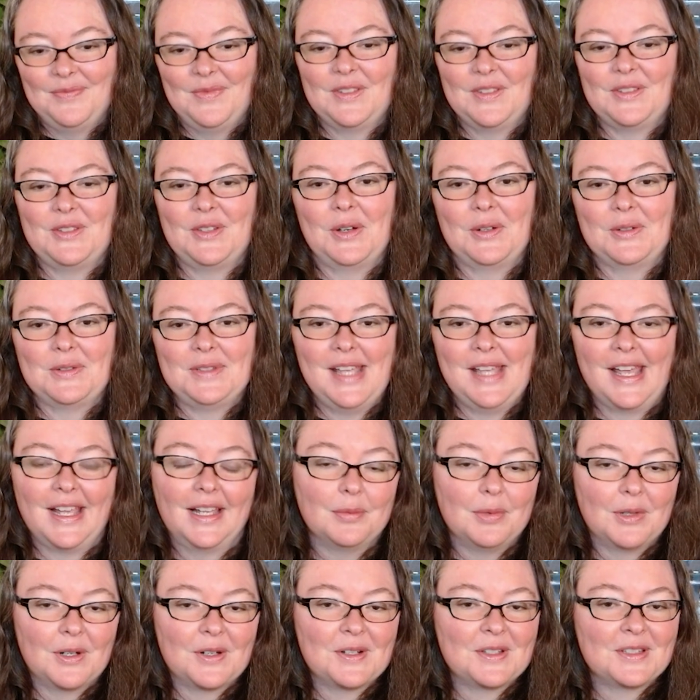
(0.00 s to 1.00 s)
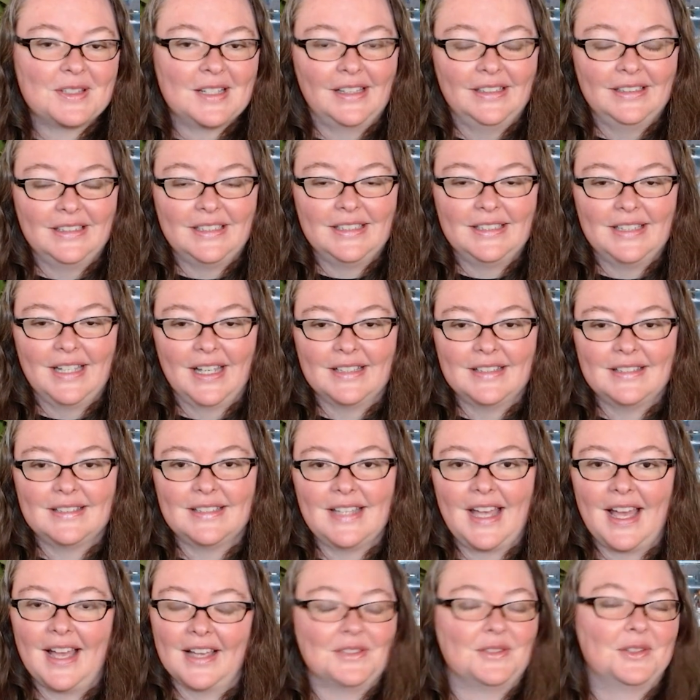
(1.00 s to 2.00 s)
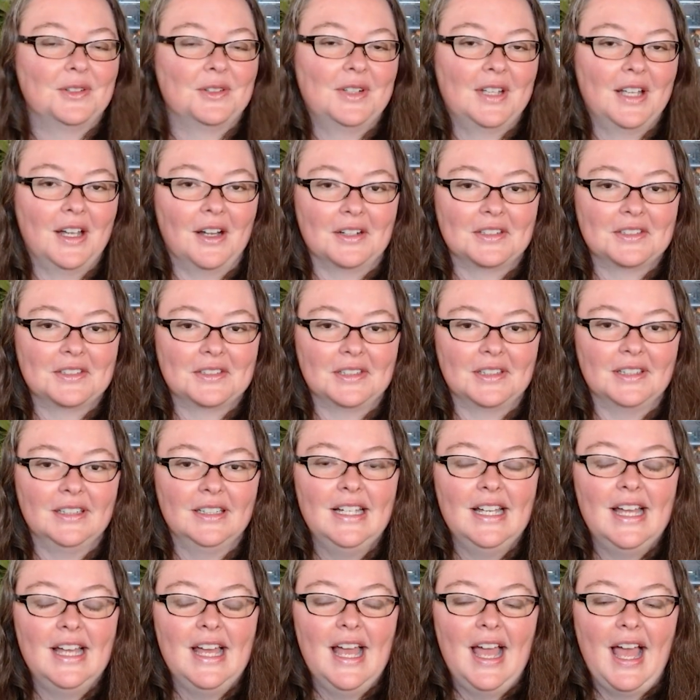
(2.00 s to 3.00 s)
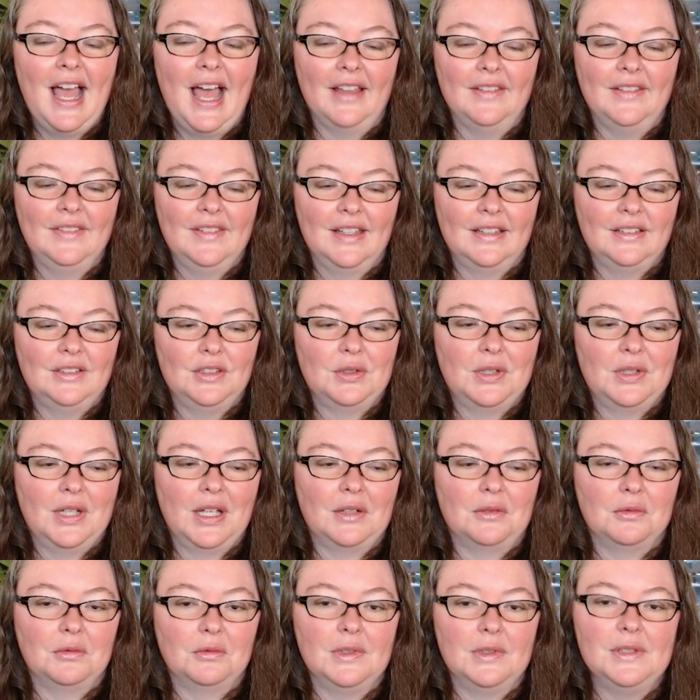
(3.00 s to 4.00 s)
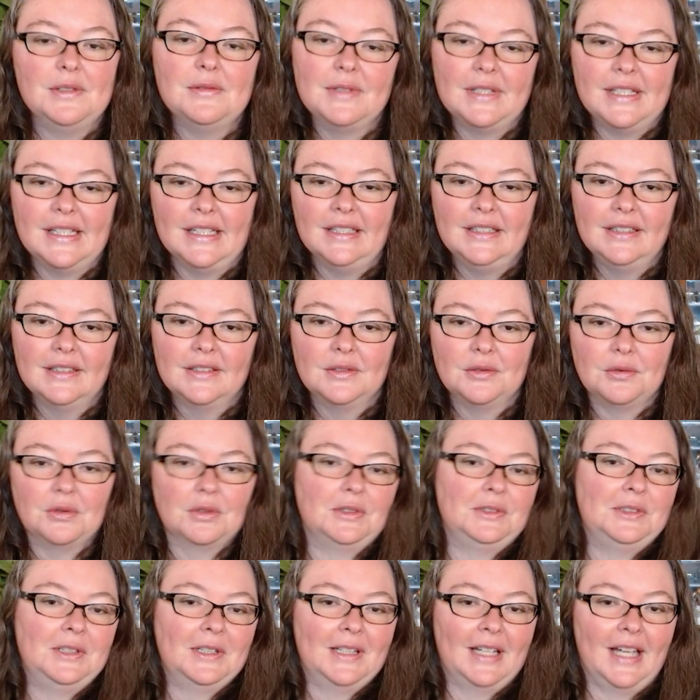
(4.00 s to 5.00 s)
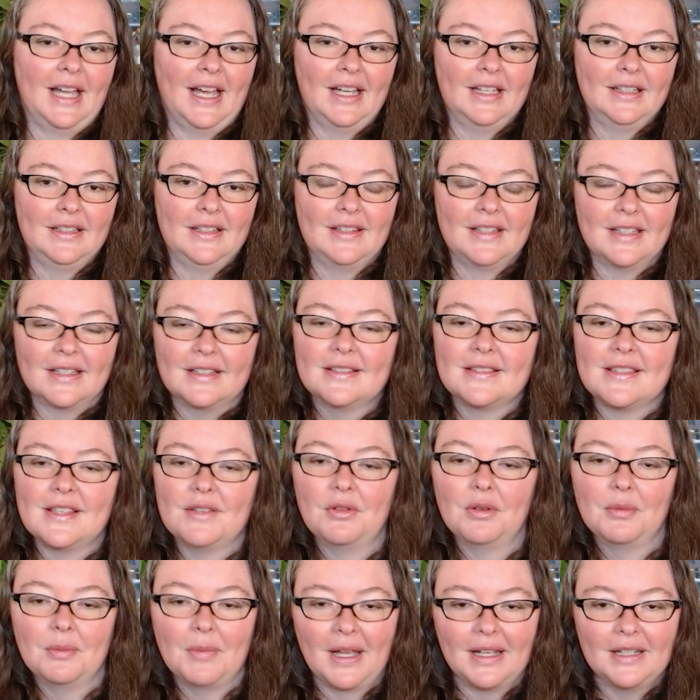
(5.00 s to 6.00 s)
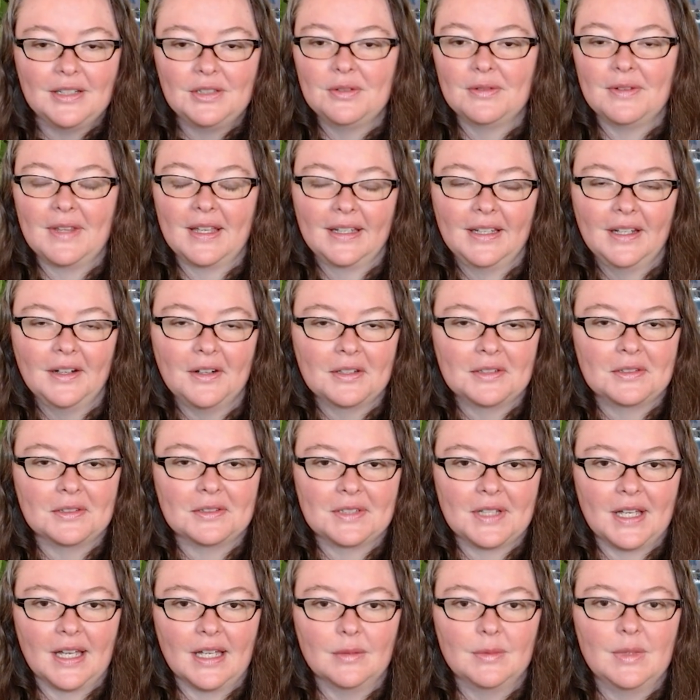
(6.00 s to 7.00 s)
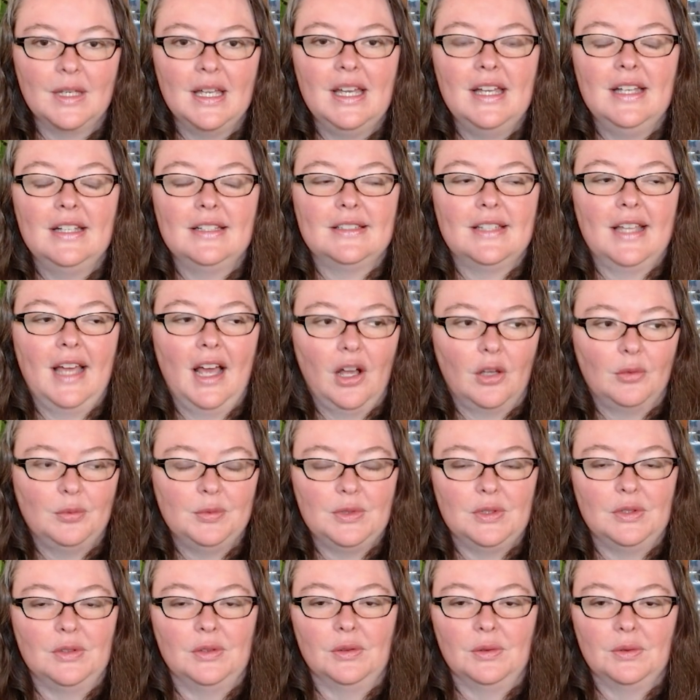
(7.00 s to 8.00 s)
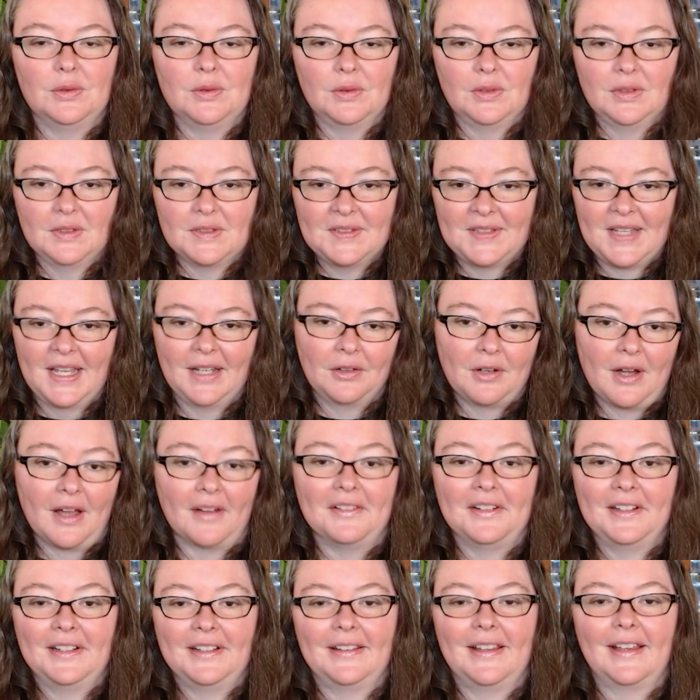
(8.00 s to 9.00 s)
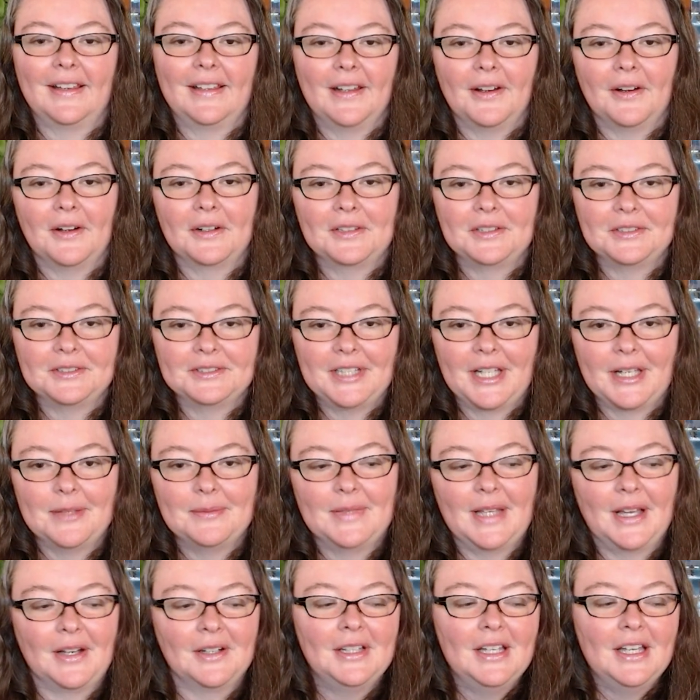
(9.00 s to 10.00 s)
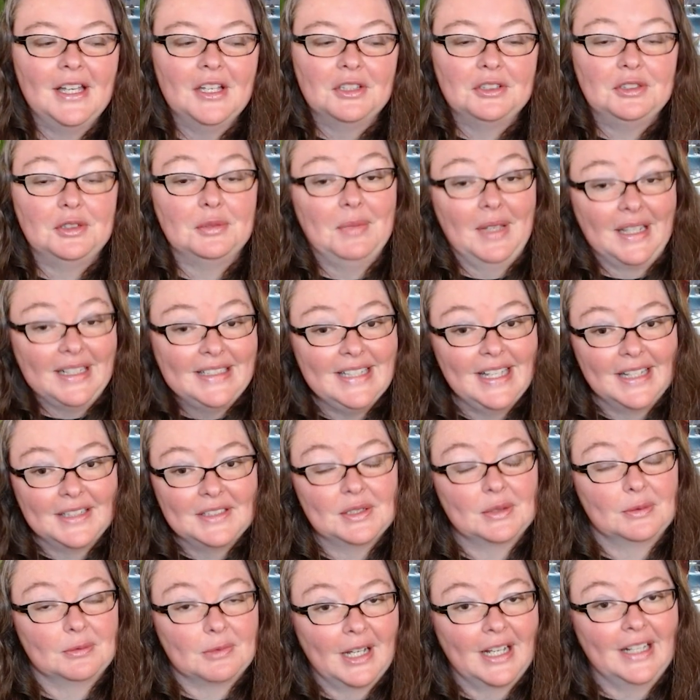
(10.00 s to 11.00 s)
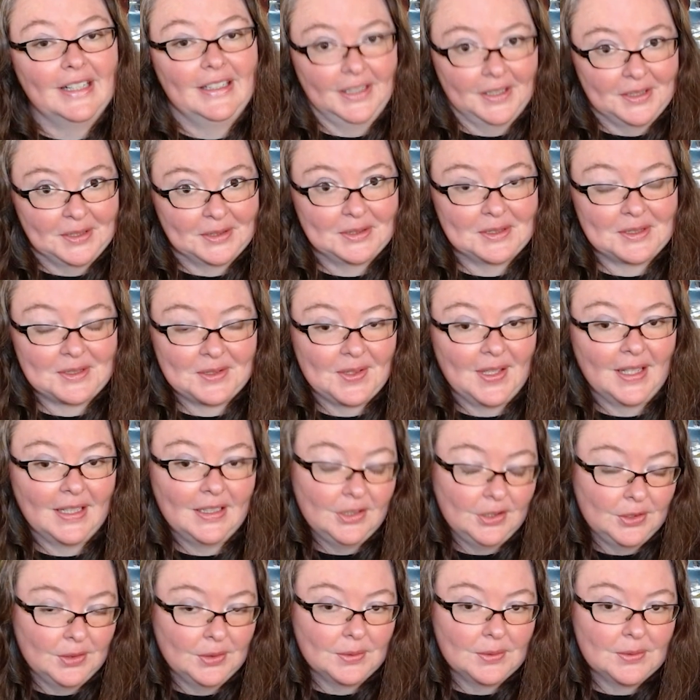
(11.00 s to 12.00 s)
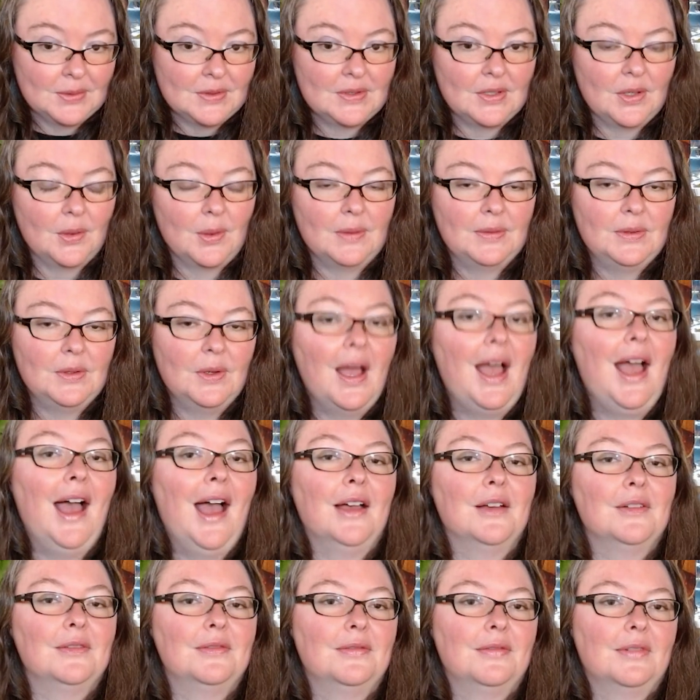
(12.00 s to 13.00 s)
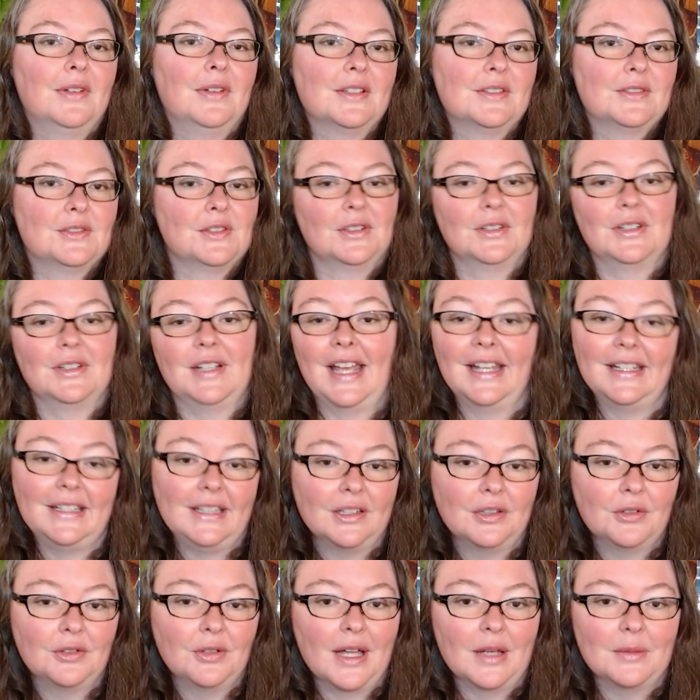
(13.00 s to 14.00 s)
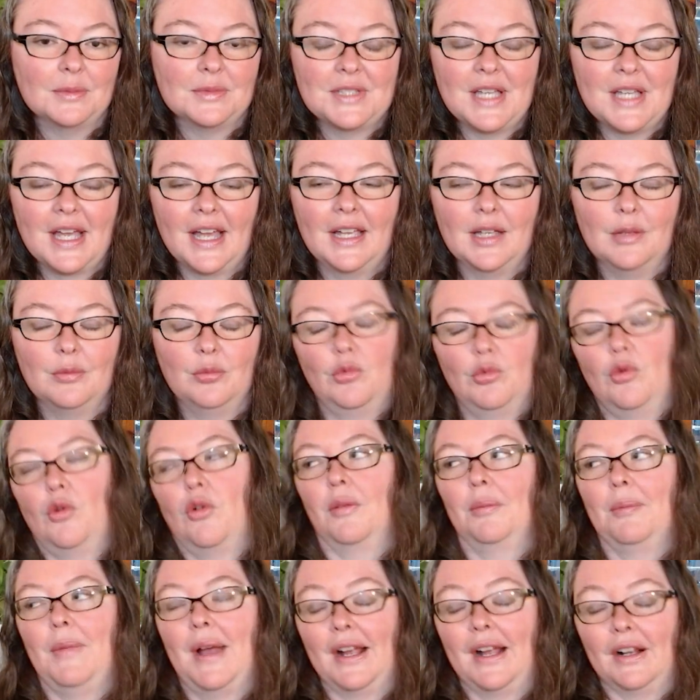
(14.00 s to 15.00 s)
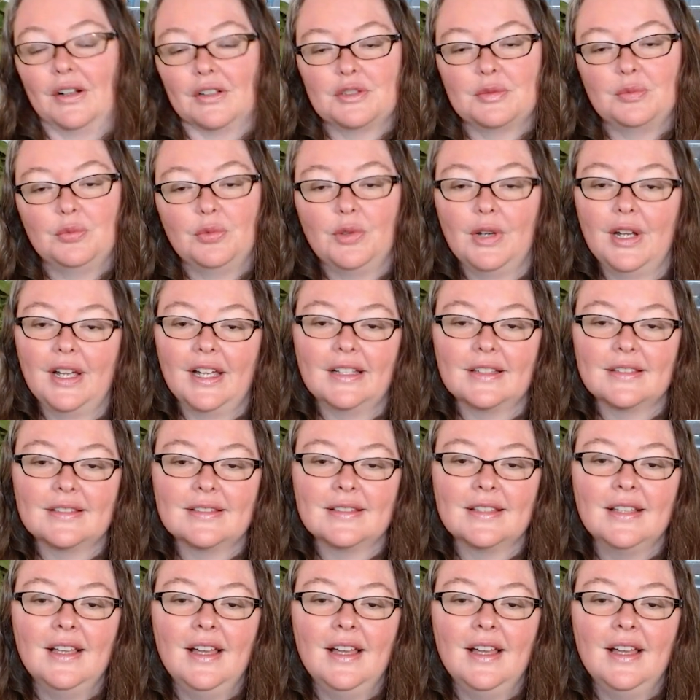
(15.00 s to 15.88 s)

So take a personality test as your character, and then you can reread or look at things that remind you of that character type to help you stay grounded in that character type. Now, you may tend to write characters like you. So if you have a certain Enneagram type or Myers-Briggs,